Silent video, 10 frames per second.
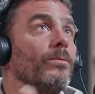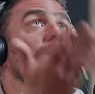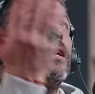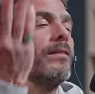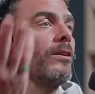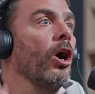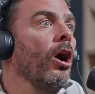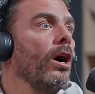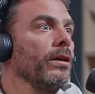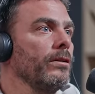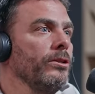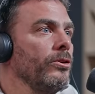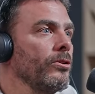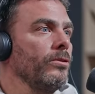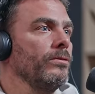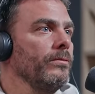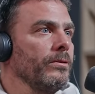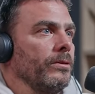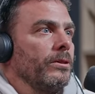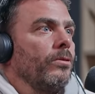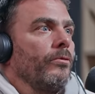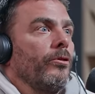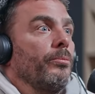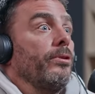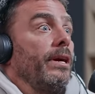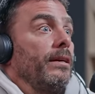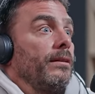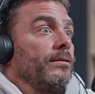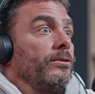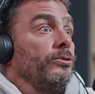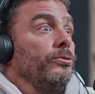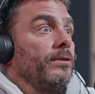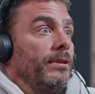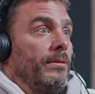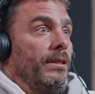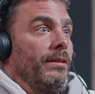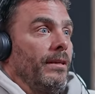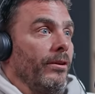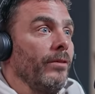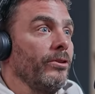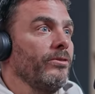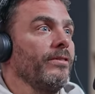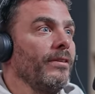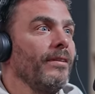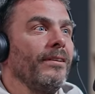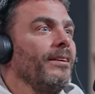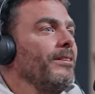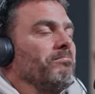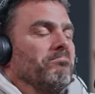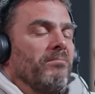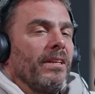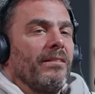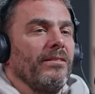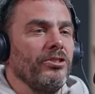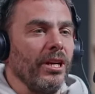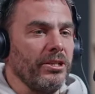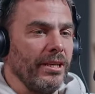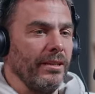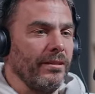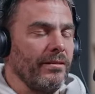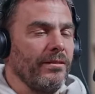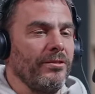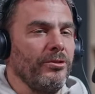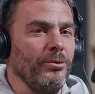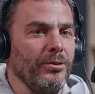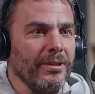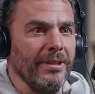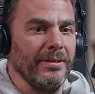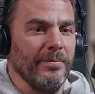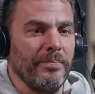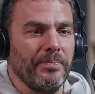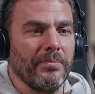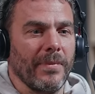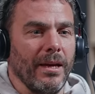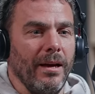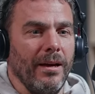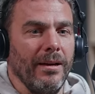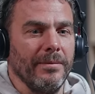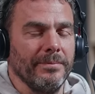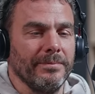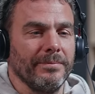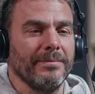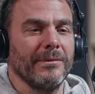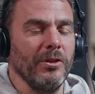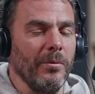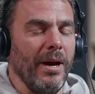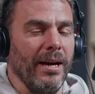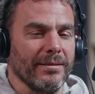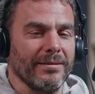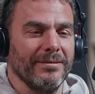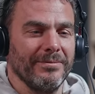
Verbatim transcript: where's God? You don't go go for prayers to do something. Not for chai and saris. Judging it to the, uh, the max. To the max.